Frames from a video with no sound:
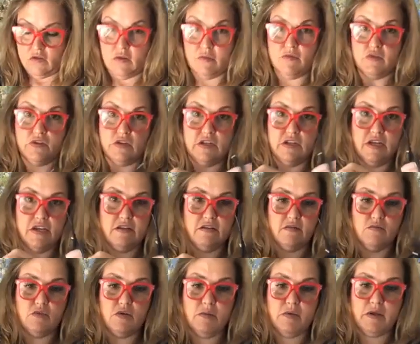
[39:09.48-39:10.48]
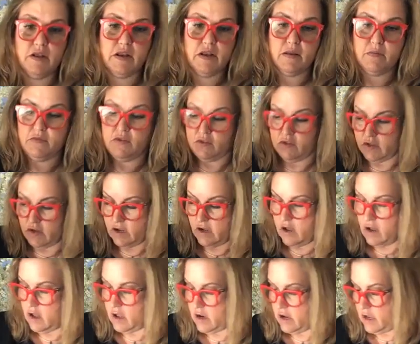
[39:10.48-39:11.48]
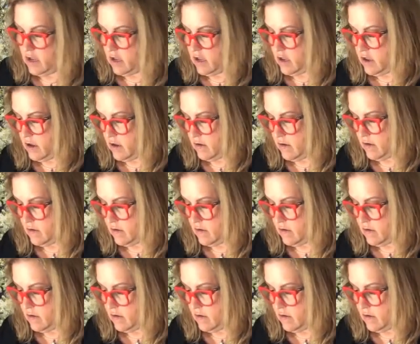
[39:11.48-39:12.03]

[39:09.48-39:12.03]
So I'm just going to take some ribbon and I'm just going to cut it.